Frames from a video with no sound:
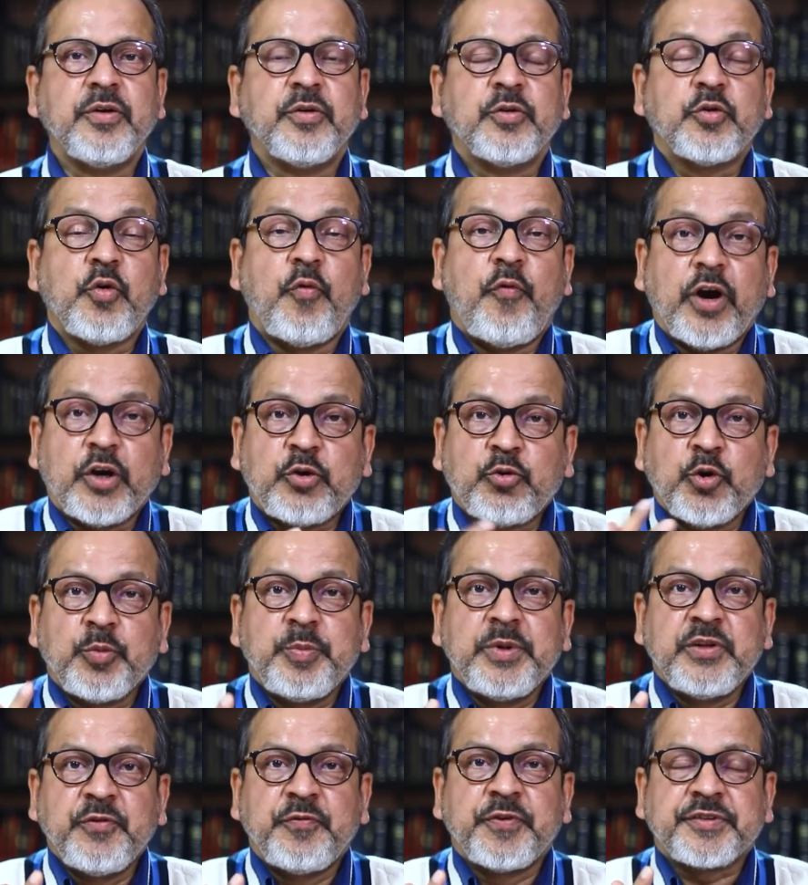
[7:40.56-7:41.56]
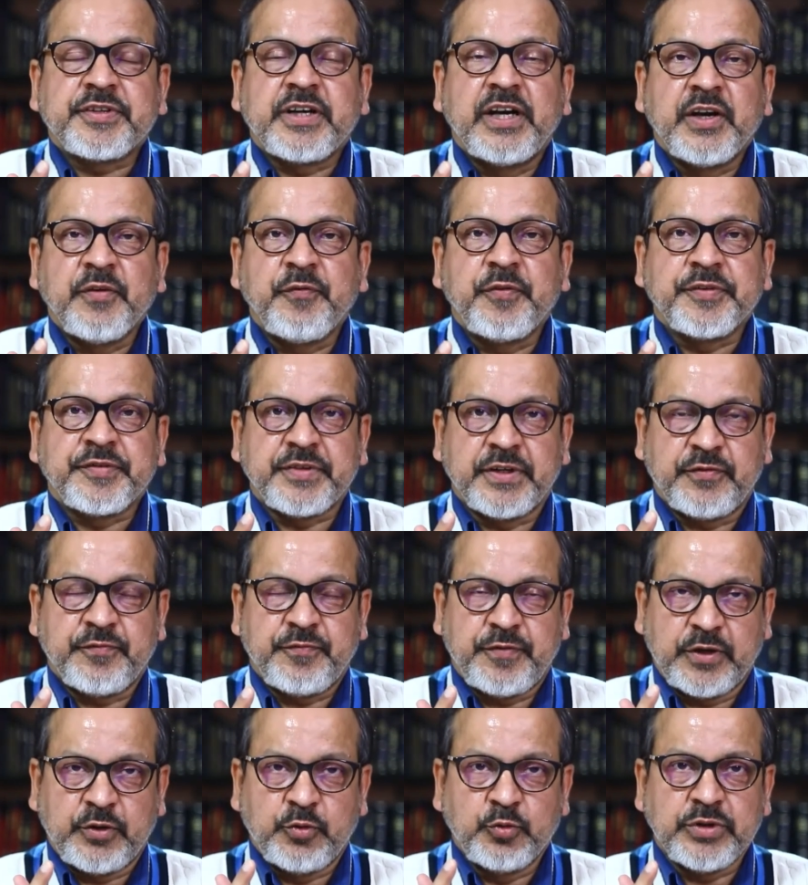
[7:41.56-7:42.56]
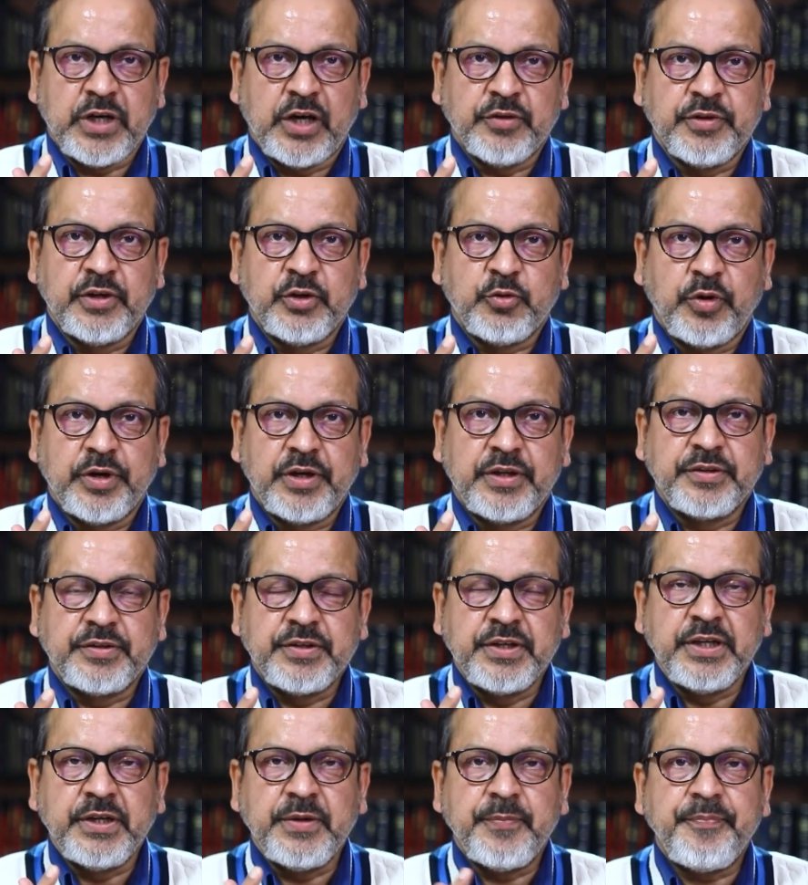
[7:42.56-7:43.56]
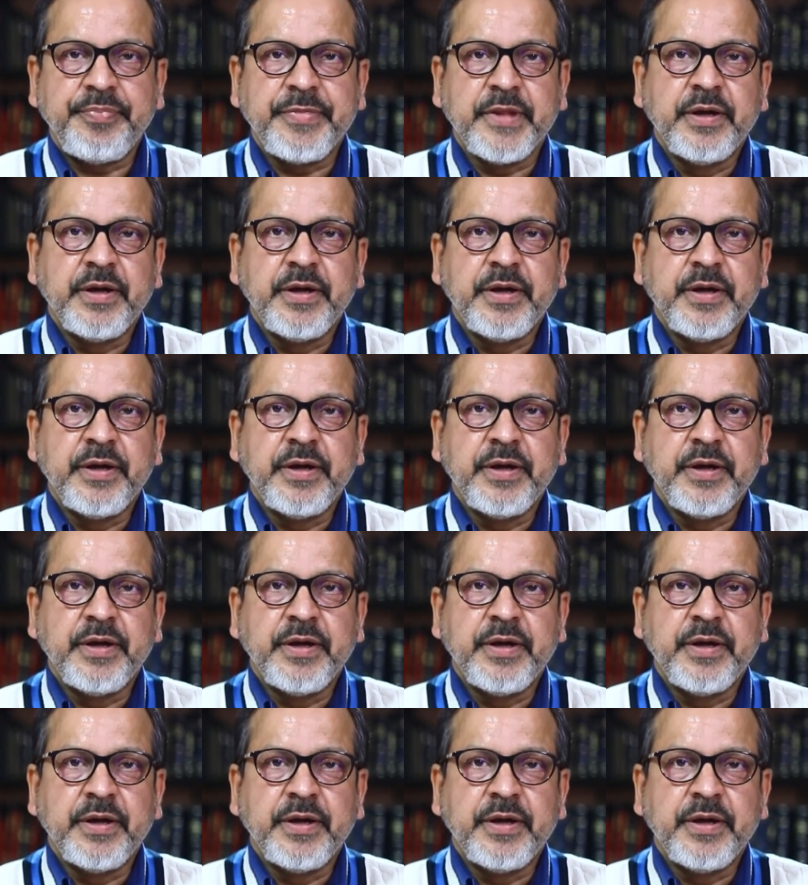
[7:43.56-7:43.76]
So, what could be the fiscal deficit for 2023?